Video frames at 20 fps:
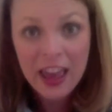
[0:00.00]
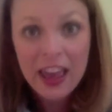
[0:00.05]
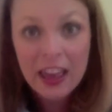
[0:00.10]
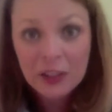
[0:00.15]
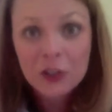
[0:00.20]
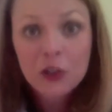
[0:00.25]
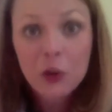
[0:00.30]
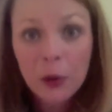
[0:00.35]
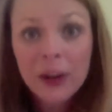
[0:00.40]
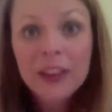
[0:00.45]

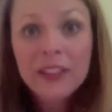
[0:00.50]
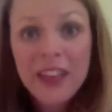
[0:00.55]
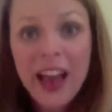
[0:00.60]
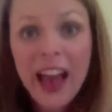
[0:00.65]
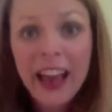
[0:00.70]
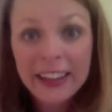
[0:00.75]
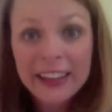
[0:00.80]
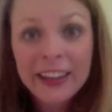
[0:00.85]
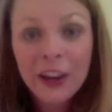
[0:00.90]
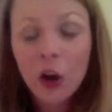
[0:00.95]
during
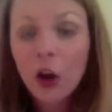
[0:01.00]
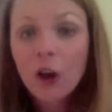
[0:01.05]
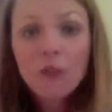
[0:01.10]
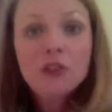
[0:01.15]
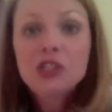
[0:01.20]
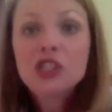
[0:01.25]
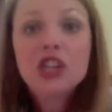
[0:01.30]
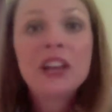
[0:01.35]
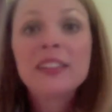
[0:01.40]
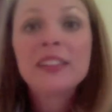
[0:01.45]
that year of
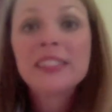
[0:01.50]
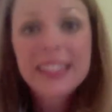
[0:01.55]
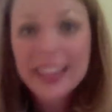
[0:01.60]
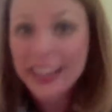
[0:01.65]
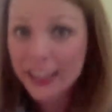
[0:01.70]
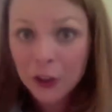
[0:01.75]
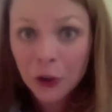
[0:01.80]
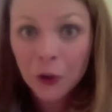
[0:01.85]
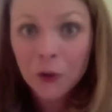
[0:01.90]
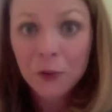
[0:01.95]
just
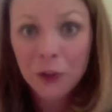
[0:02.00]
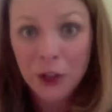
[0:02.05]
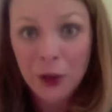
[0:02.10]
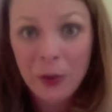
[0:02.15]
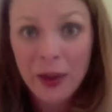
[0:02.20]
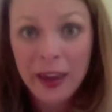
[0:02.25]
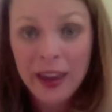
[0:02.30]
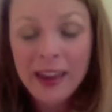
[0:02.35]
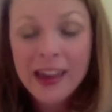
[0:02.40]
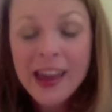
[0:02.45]

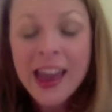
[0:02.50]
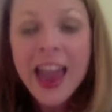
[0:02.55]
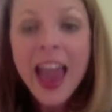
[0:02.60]
interviewing.